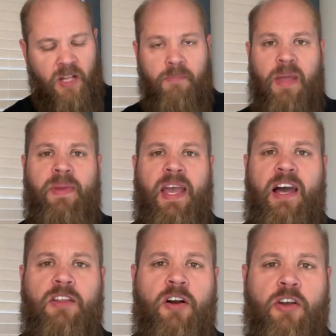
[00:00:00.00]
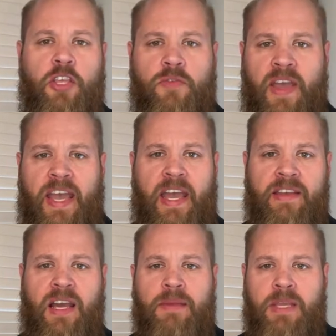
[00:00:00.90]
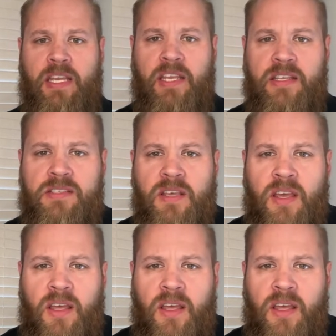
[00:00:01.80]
Maybe how long you've had diabetes.